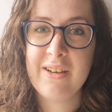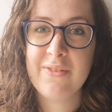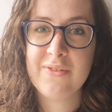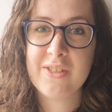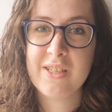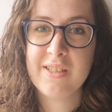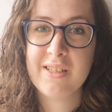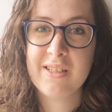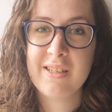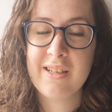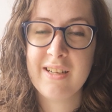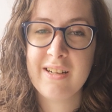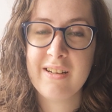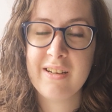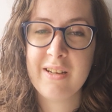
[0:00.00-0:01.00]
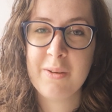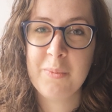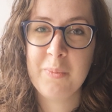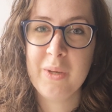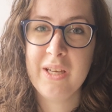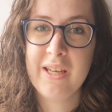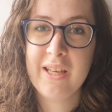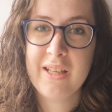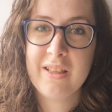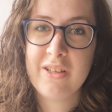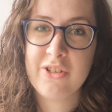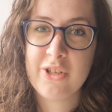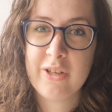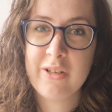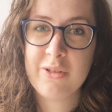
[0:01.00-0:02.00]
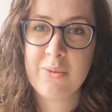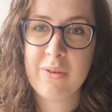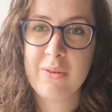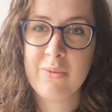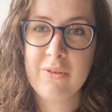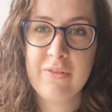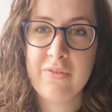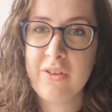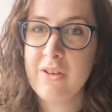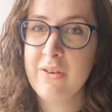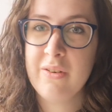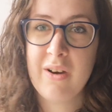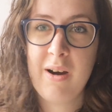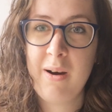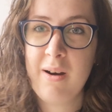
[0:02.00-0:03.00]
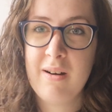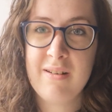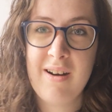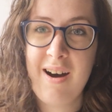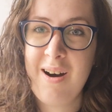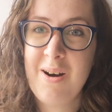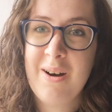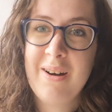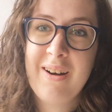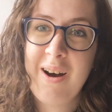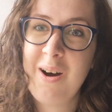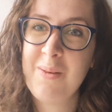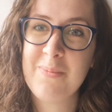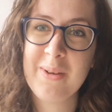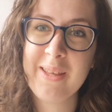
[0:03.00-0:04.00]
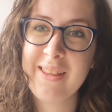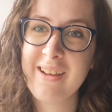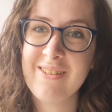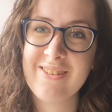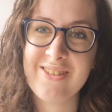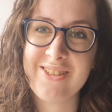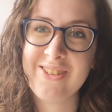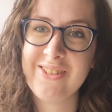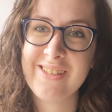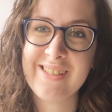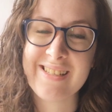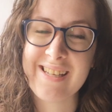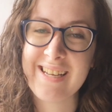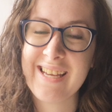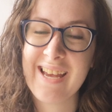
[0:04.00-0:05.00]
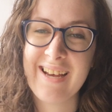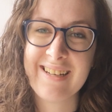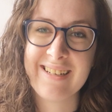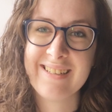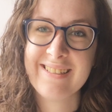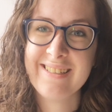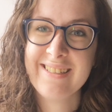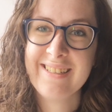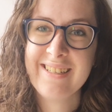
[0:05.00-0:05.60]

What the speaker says: lift and I can be in the church with all of you, I'll be there as soon as I can.